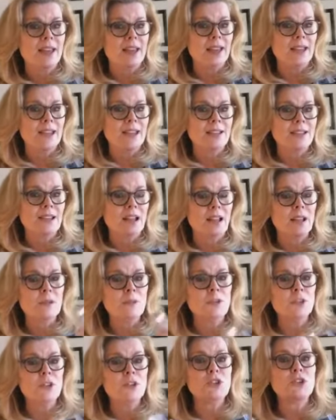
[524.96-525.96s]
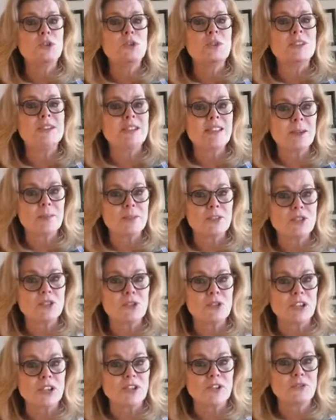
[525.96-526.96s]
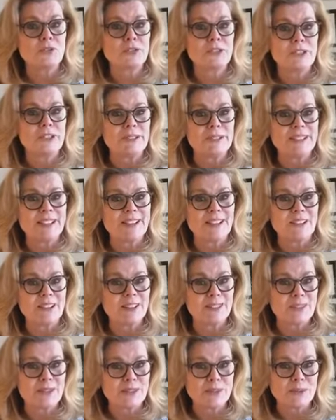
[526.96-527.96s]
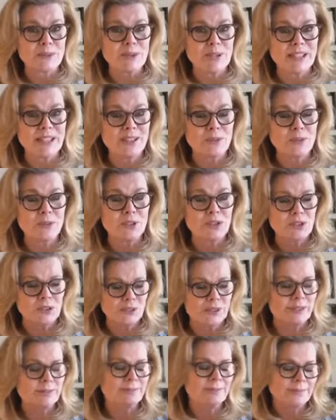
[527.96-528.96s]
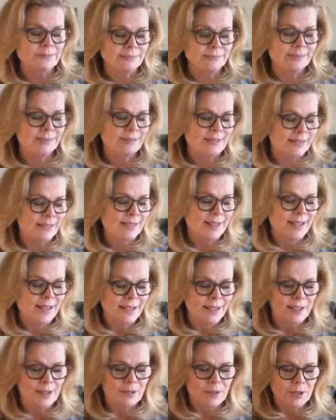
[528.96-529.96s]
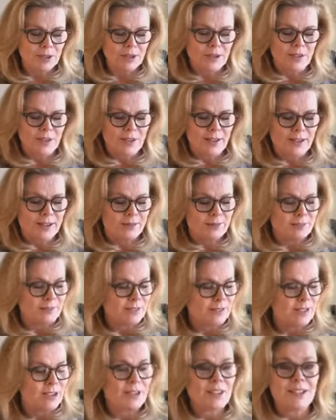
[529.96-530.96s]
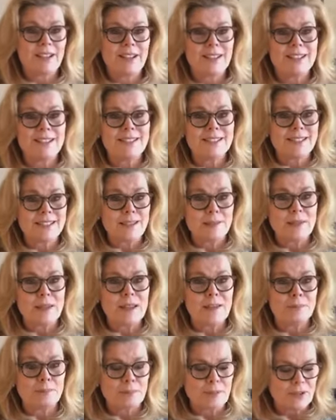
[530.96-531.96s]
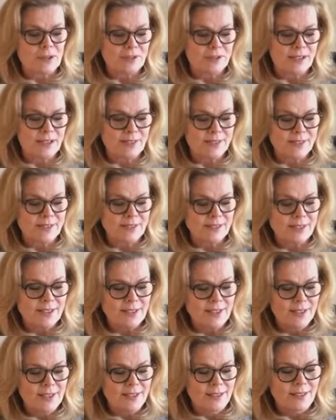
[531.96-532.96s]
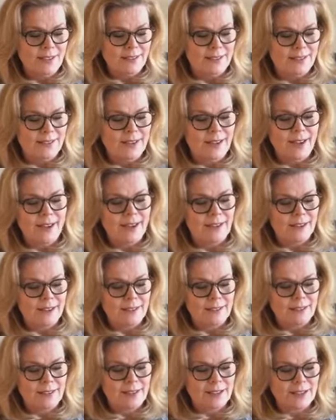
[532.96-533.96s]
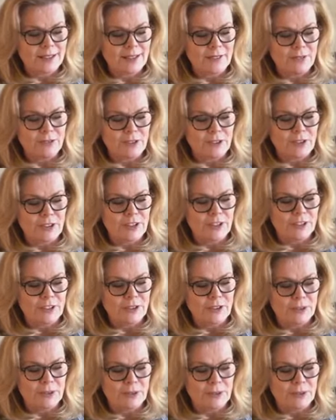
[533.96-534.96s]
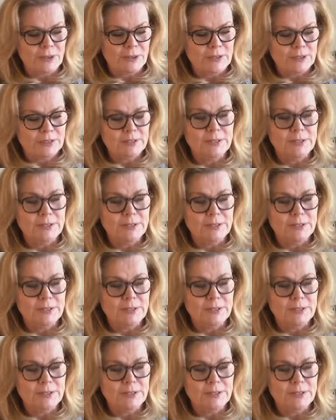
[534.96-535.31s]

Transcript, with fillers: And I am going to do a demonstration for you later on this week. We'll do it. Yeah, I'm going to do that. You're going to get to see me barefaced. Yay, lucky for you.